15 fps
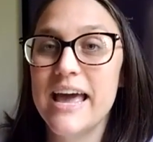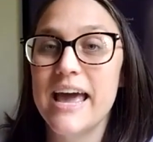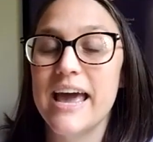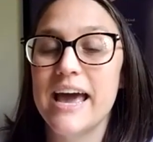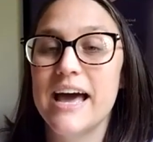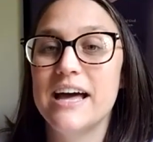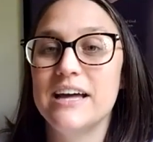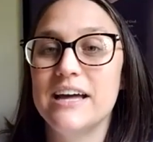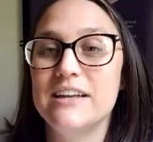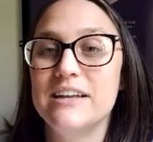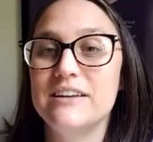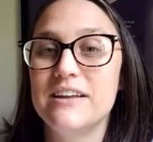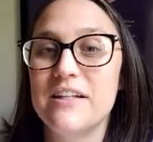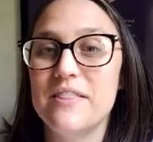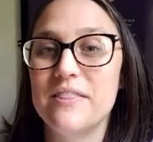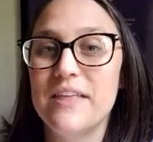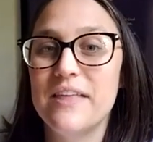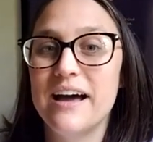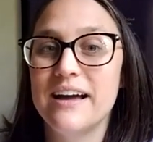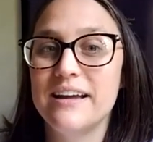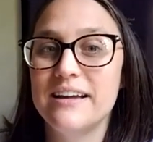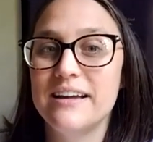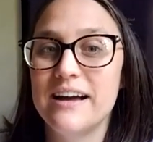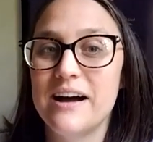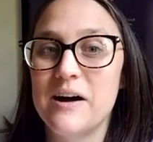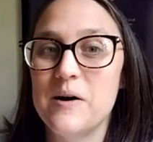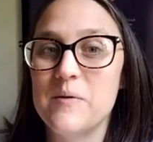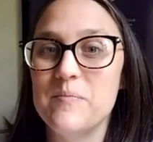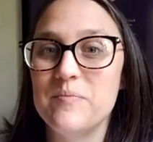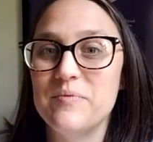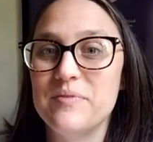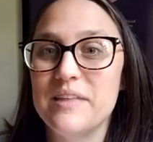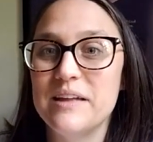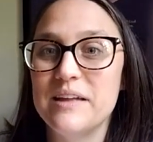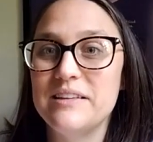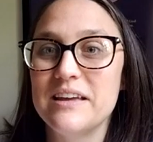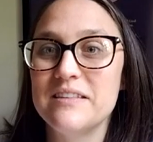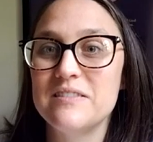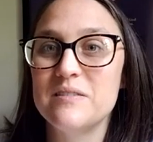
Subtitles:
And that tends